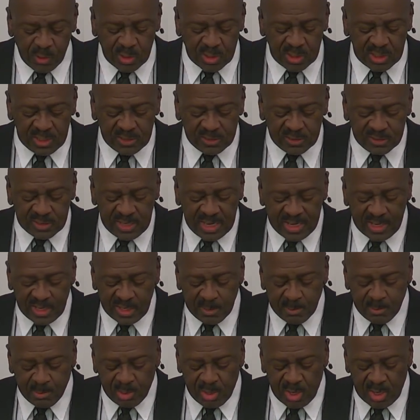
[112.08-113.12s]
each nightly
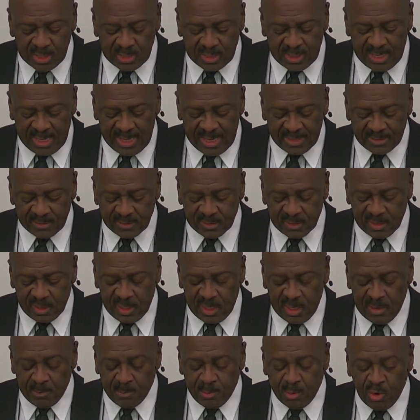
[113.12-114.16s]
broadcast, a
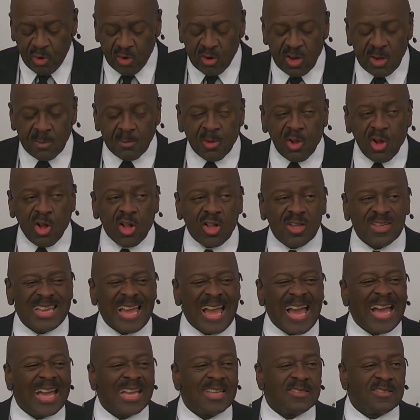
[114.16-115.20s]
program called
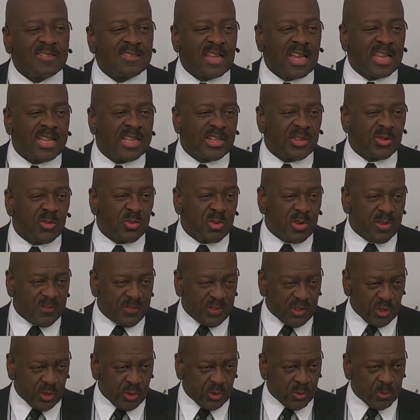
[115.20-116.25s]
Eyesight
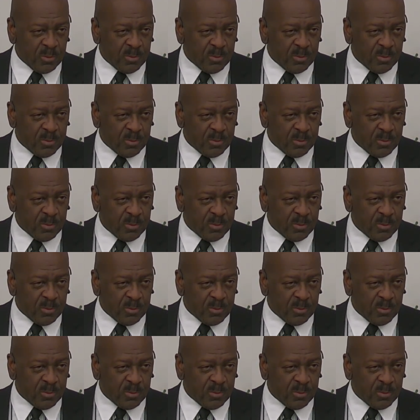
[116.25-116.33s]
Review.